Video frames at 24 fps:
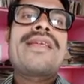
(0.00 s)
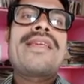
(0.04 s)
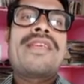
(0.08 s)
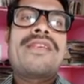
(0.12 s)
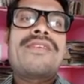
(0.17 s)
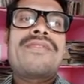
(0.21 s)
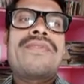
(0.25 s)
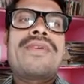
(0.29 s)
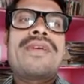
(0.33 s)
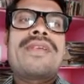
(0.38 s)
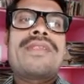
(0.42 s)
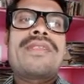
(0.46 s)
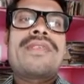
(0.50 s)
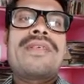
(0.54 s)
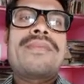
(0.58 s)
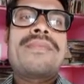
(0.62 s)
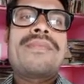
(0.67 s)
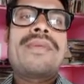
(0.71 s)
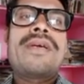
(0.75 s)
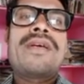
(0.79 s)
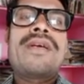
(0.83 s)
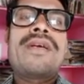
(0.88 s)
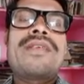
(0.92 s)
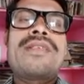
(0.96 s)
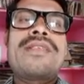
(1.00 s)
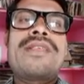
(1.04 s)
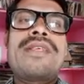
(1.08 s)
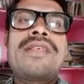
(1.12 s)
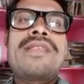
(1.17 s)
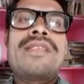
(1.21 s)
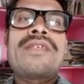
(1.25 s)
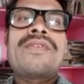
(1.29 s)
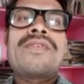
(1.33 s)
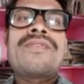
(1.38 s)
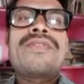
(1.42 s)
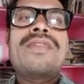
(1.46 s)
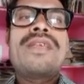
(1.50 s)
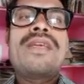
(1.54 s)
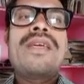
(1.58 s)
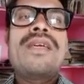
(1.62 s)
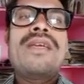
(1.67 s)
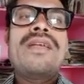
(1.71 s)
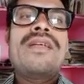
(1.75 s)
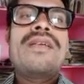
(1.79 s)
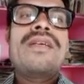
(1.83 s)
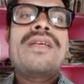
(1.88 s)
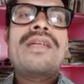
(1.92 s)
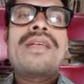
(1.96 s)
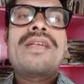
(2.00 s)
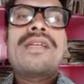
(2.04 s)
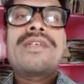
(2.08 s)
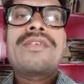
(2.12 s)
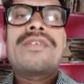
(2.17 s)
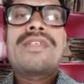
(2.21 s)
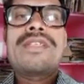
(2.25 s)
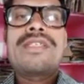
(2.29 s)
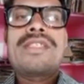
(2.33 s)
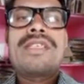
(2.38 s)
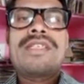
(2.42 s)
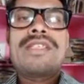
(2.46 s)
equation because it is